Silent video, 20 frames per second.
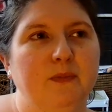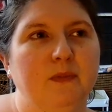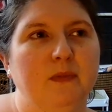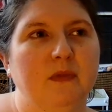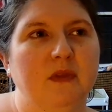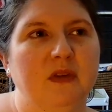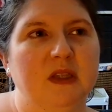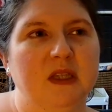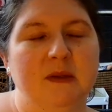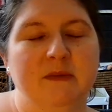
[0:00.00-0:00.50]

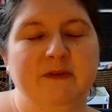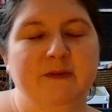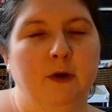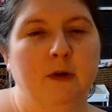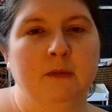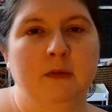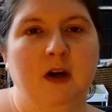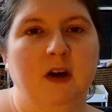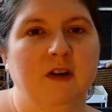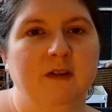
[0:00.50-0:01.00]
some
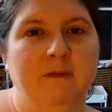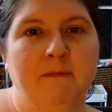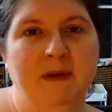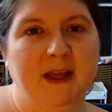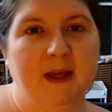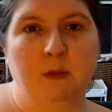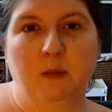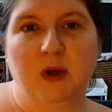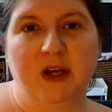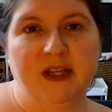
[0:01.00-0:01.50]
form of
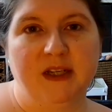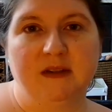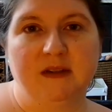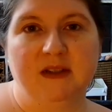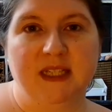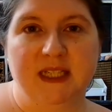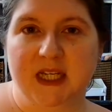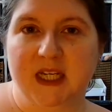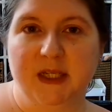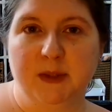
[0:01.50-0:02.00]
black and white
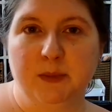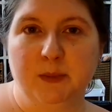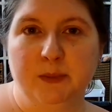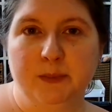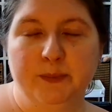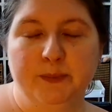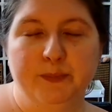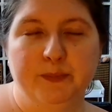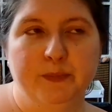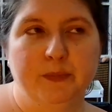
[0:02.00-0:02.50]
design
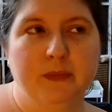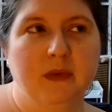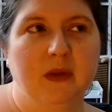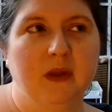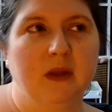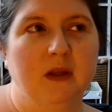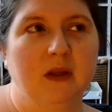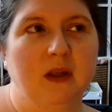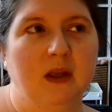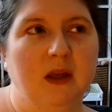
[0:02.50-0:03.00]

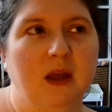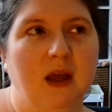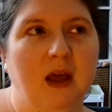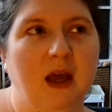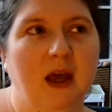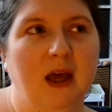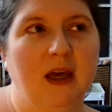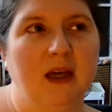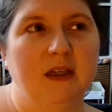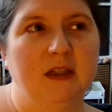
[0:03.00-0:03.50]

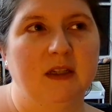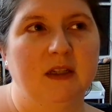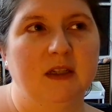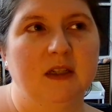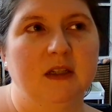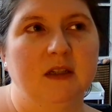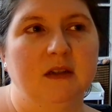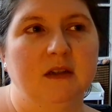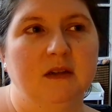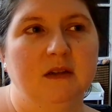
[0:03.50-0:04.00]

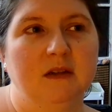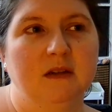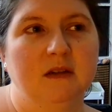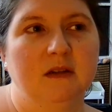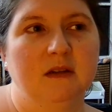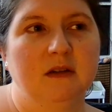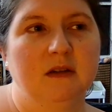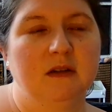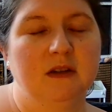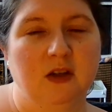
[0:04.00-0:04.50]
and
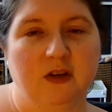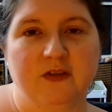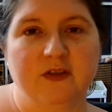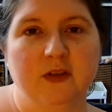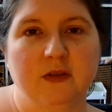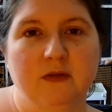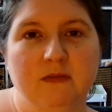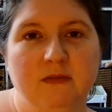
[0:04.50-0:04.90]
soft.